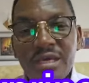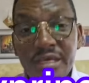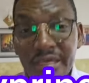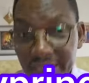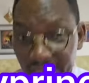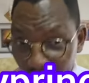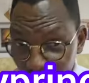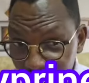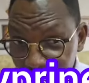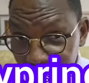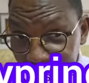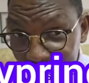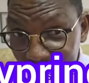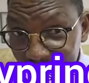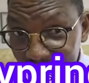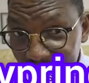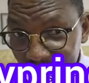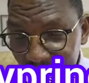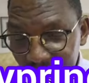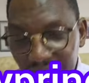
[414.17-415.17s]
Rare
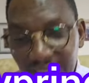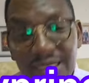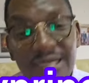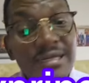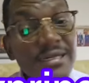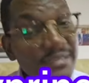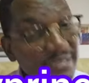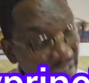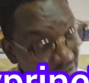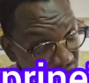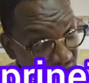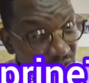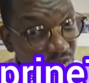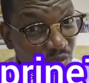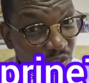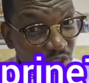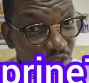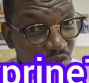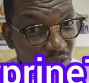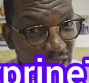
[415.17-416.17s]
breed? That is
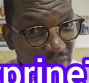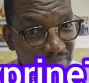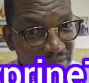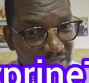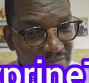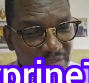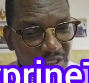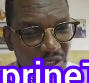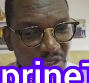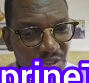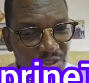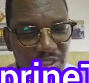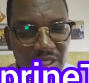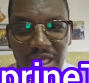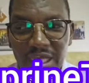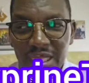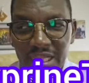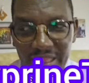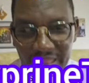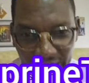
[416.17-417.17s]
going to happen because
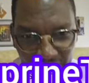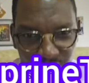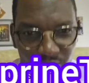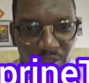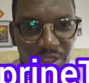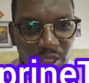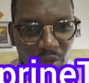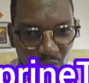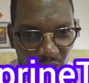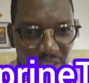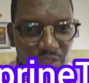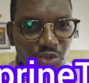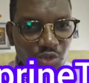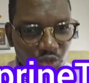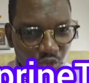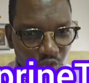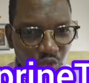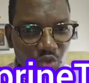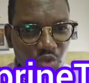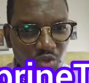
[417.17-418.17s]
that's what they want to
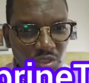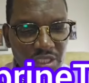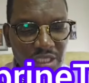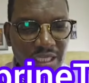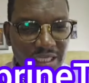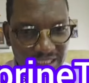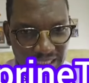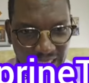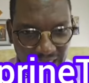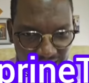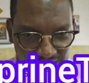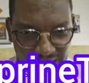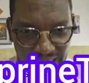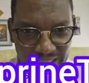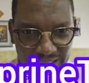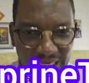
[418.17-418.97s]
do in Kenya.